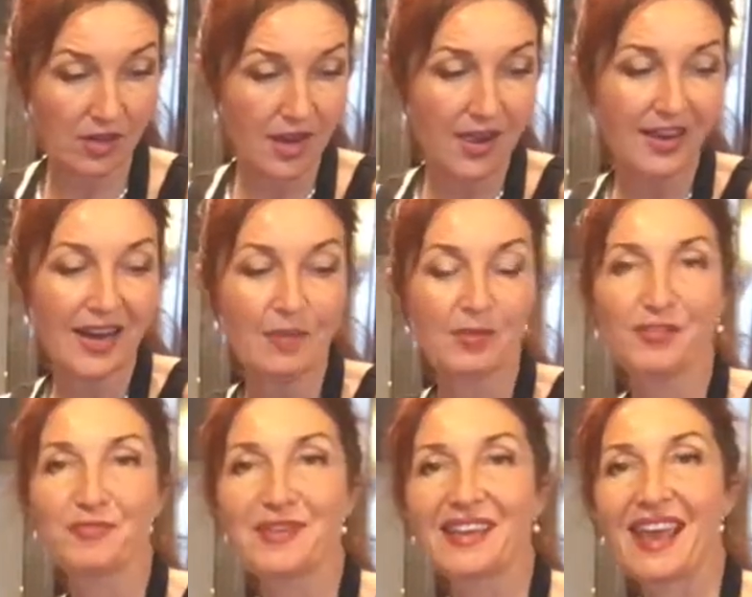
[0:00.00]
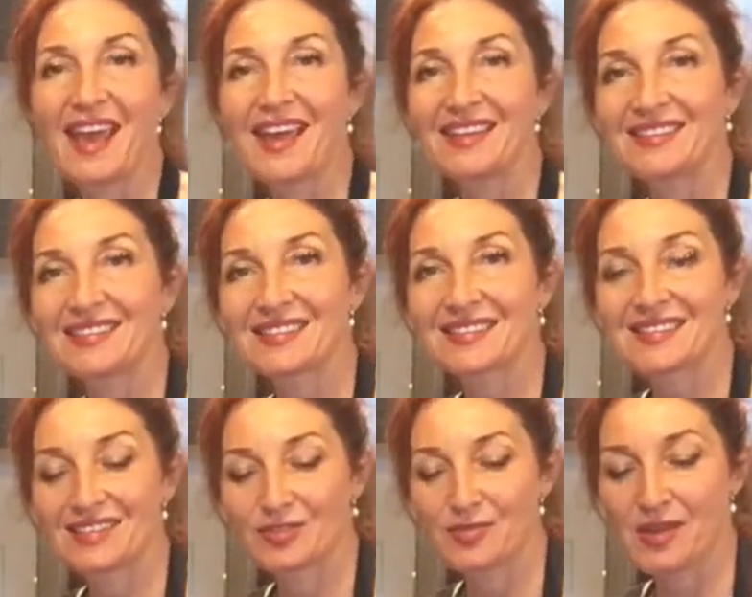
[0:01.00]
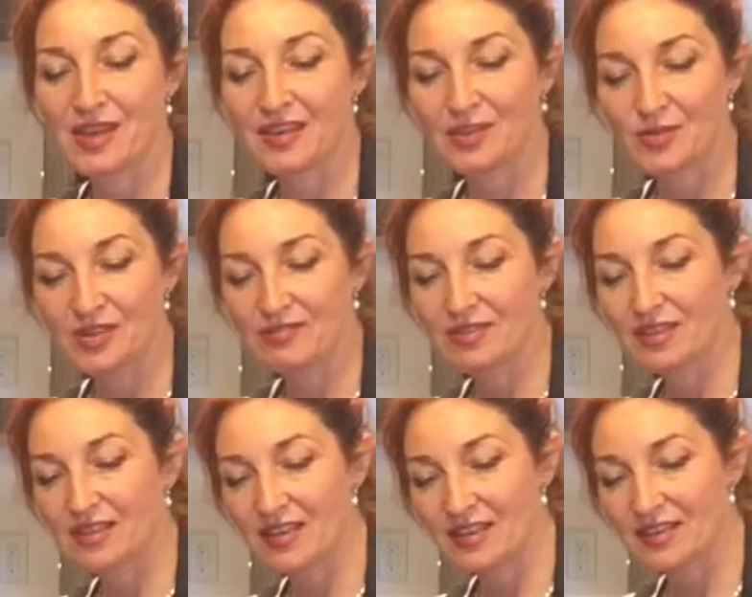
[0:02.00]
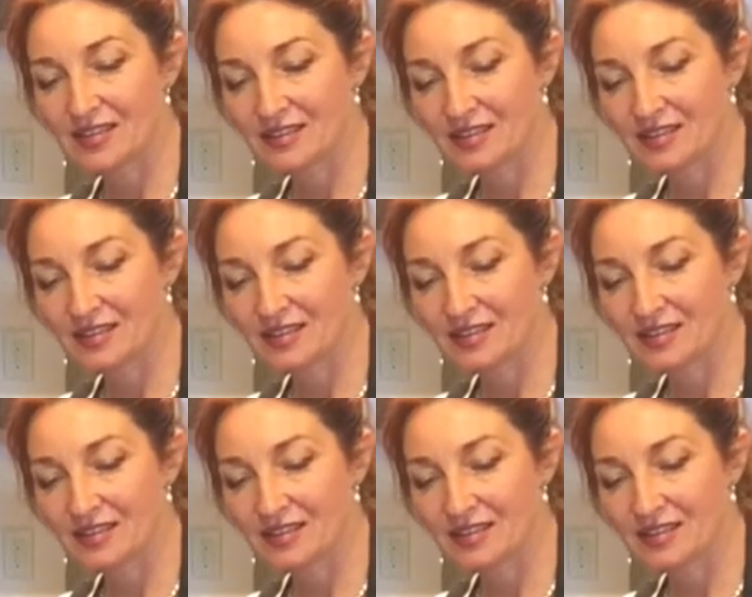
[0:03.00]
A couple of pecans to make it, to give it a,